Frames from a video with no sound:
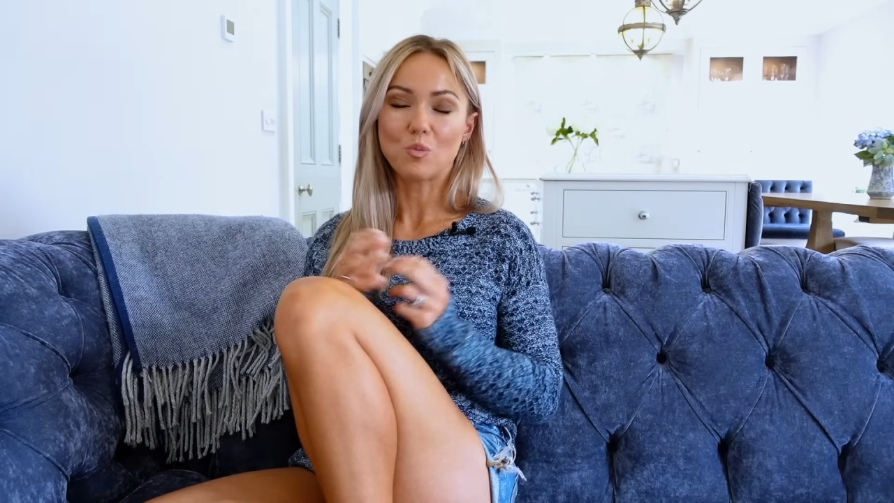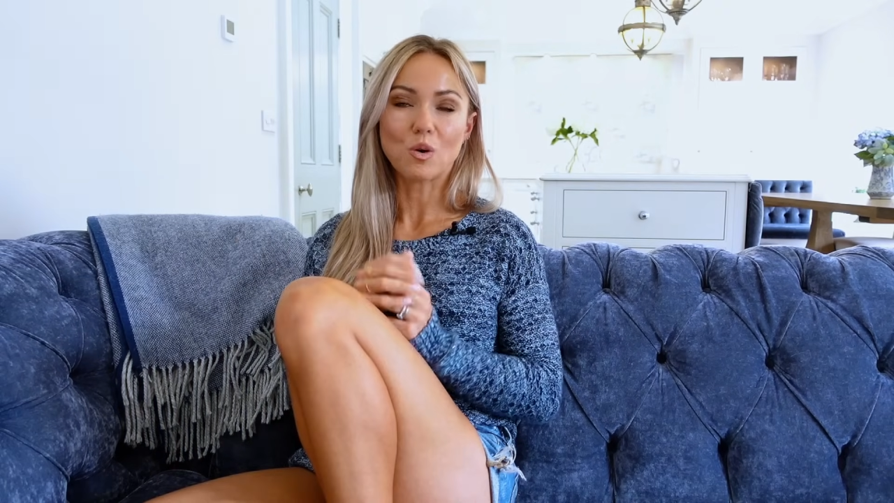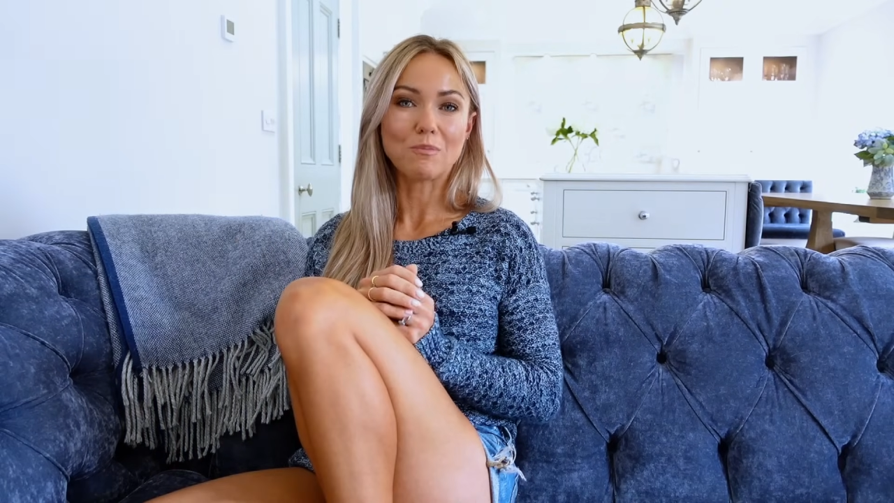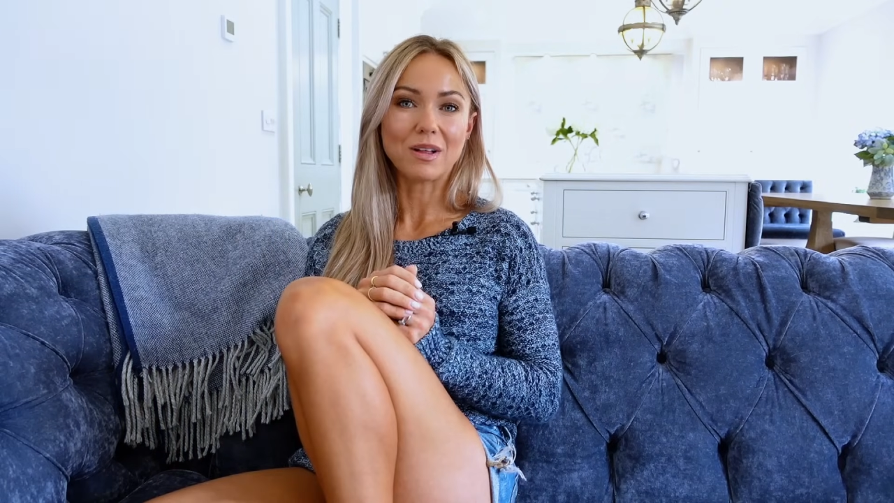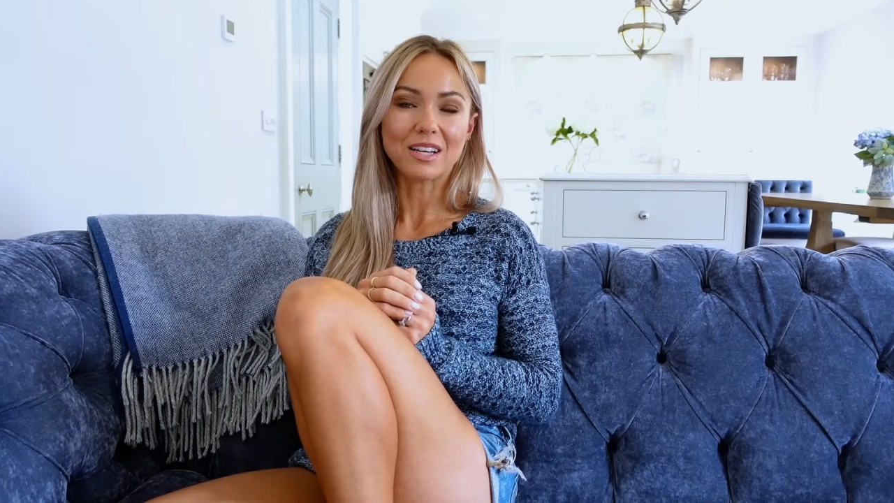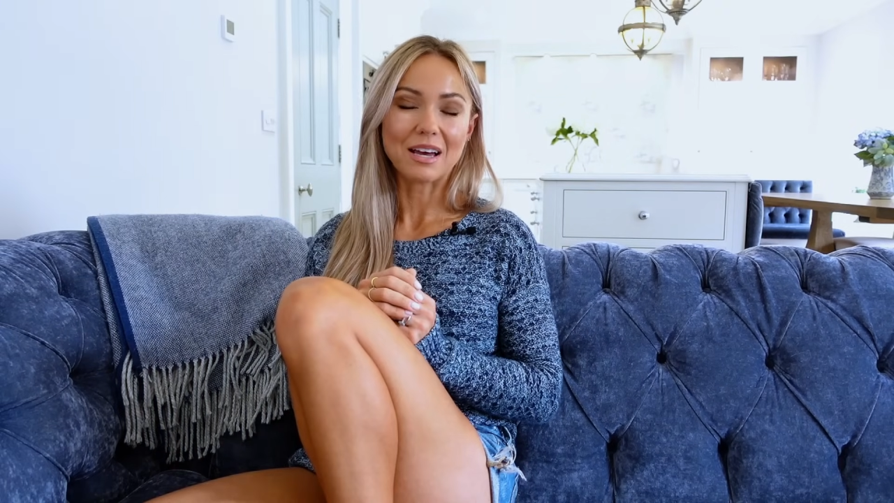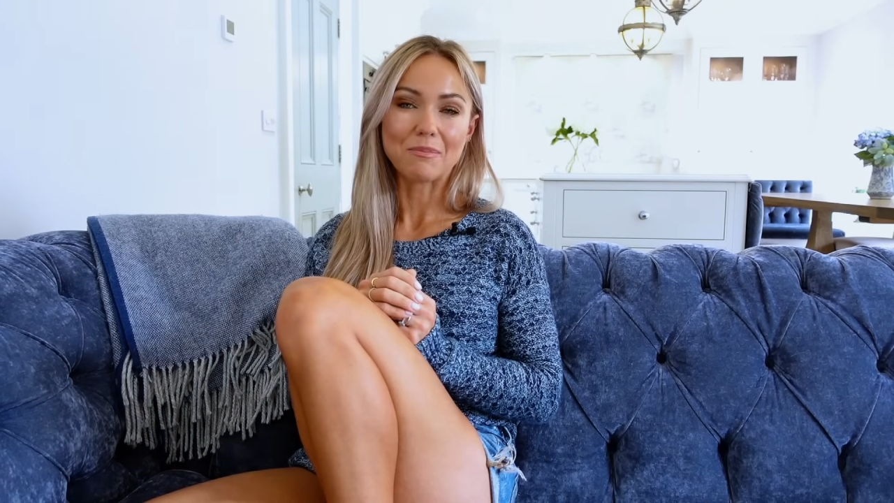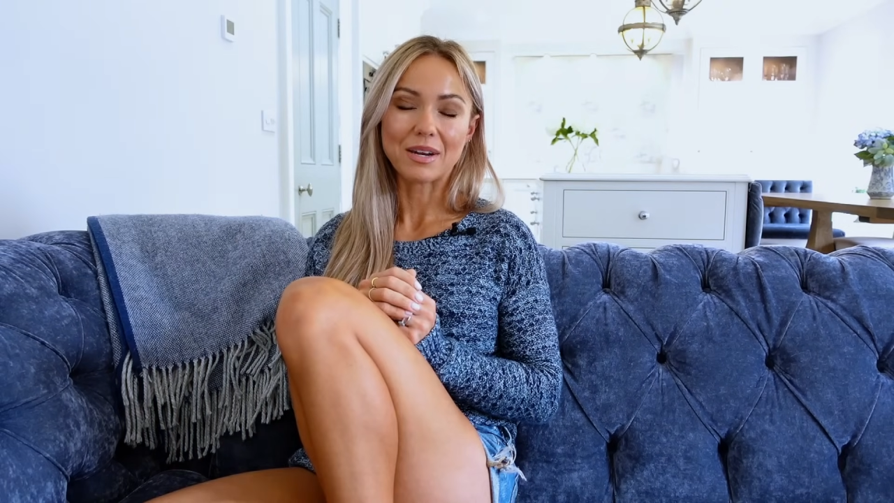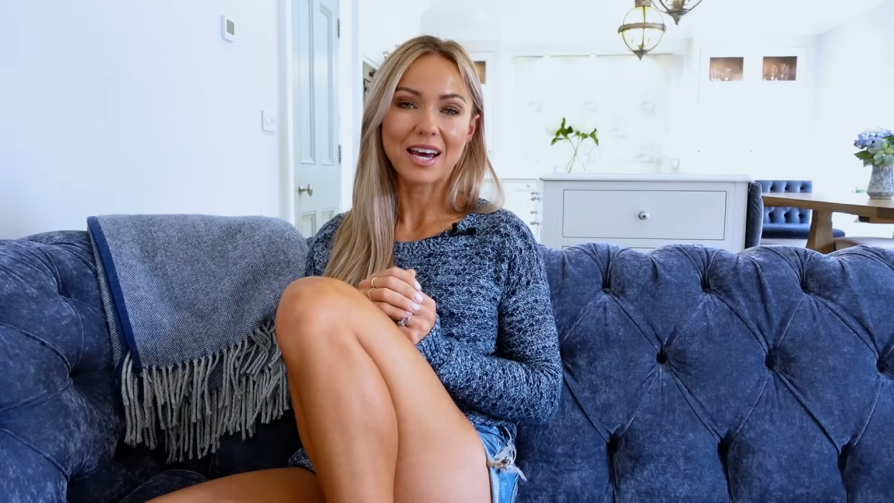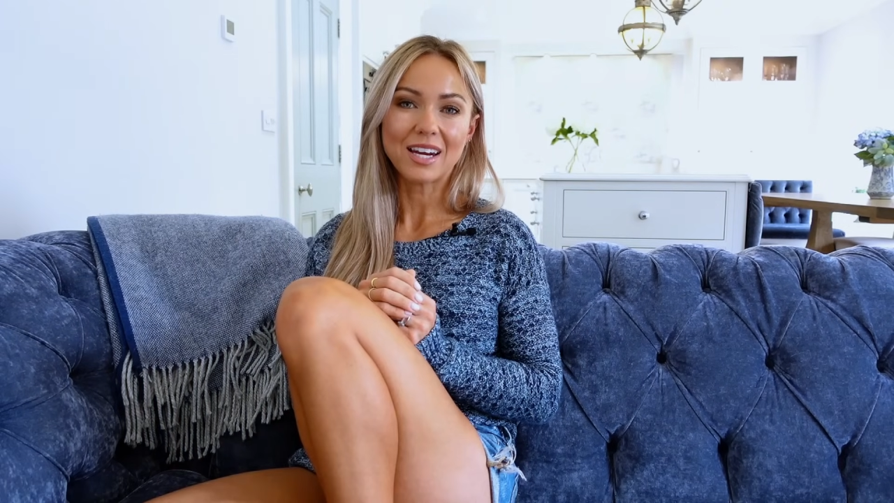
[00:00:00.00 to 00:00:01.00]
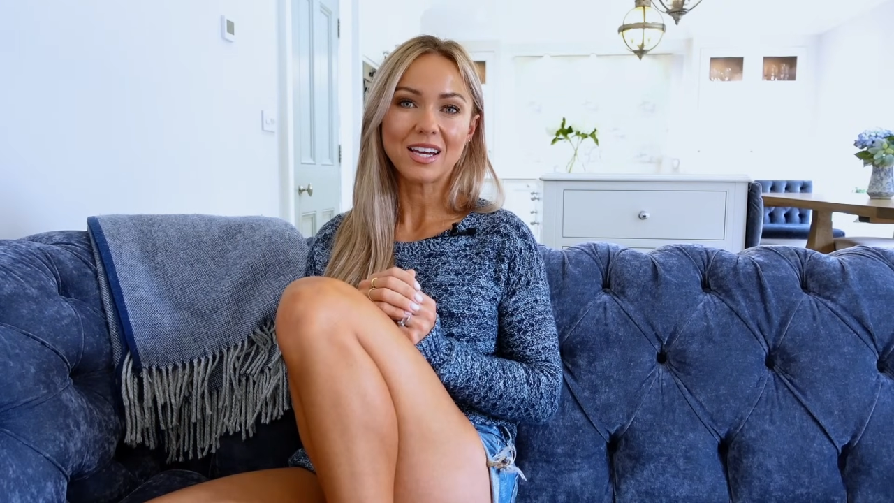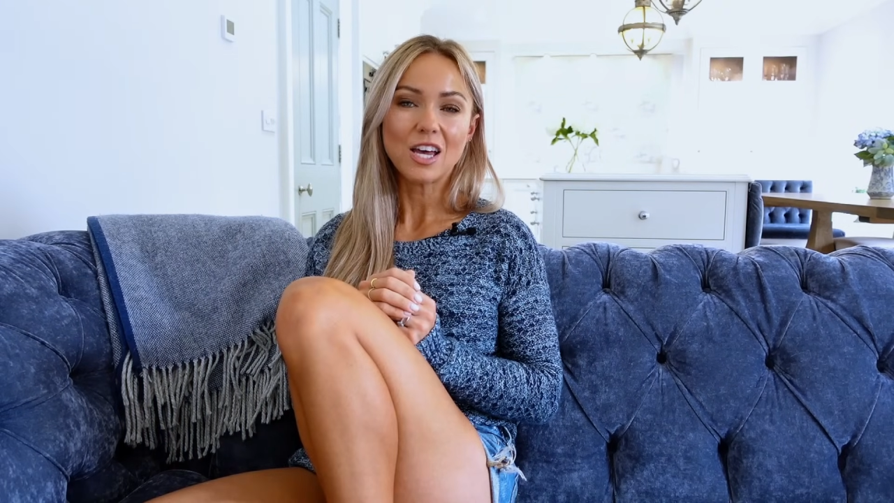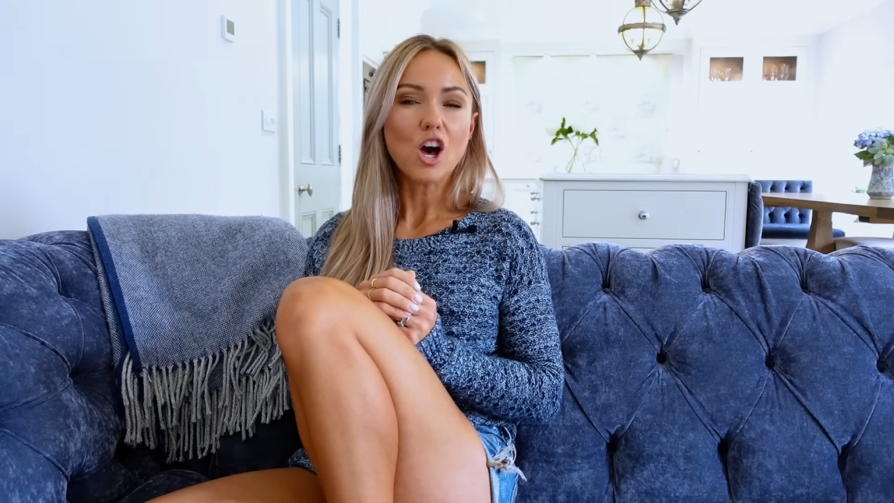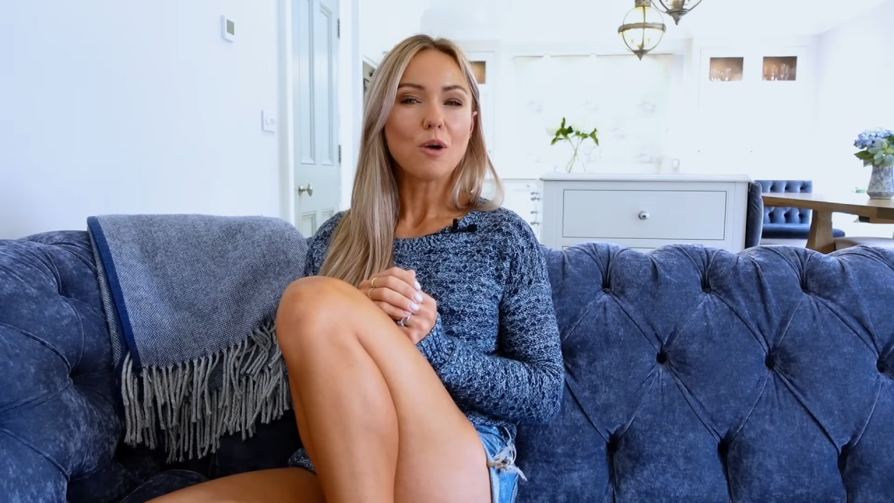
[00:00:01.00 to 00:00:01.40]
warm milk and banana,